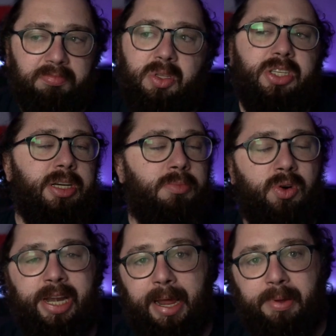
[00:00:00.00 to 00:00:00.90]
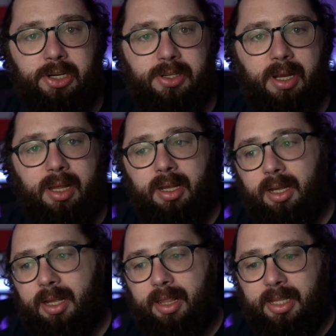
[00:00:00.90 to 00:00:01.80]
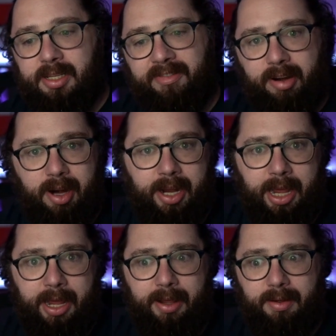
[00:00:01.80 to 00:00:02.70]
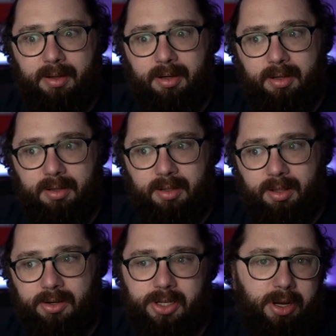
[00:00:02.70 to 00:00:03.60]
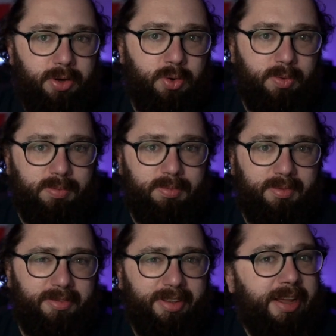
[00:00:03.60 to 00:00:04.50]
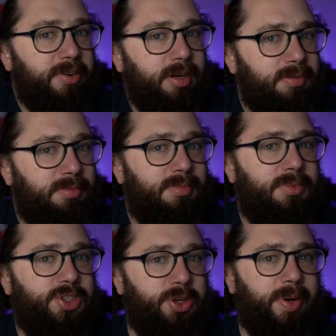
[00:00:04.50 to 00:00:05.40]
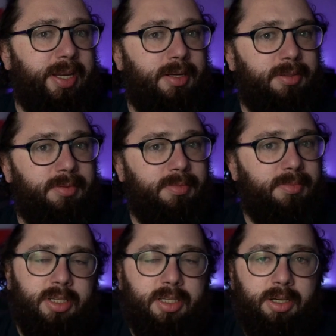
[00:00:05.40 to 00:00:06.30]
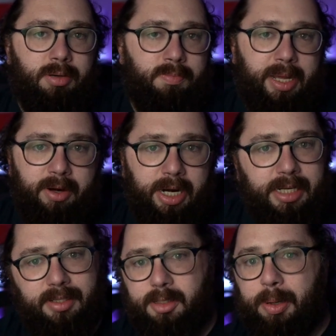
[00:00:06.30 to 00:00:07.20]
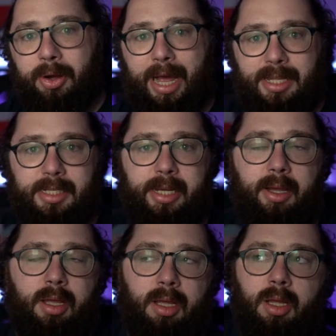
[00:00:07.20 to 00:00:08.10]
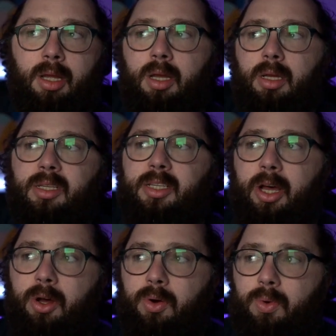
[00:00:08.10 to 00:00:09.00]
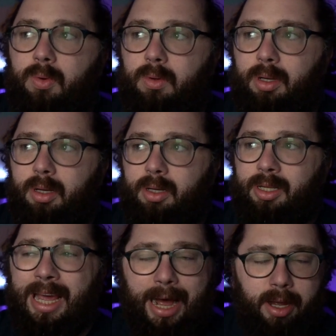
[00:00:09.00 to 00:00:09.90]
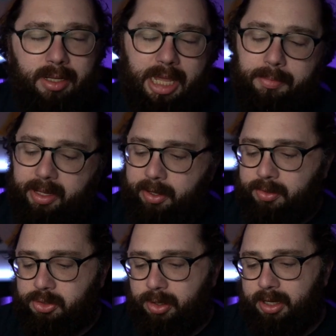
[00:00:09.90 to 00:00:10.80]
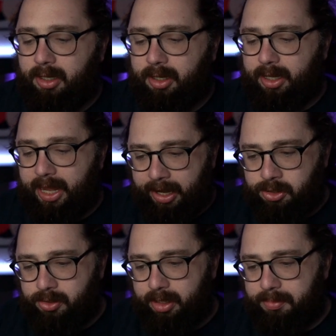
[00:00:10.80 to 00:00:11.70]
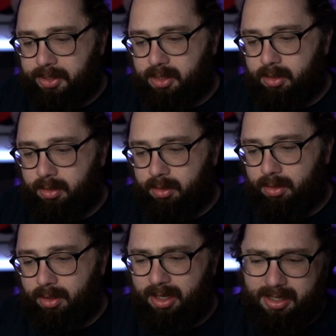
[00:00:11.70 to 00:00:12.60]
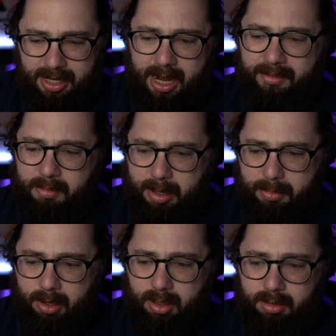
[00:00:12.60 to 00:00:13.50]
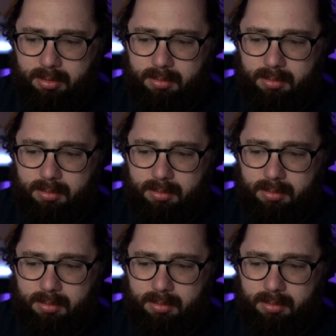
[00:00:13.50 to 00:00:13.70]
Deal more damage. This is a very, there's no flavor to it. It's just you're better at spellcasting. So yeah, keeping it restrained to cantrips is kind of a bummer.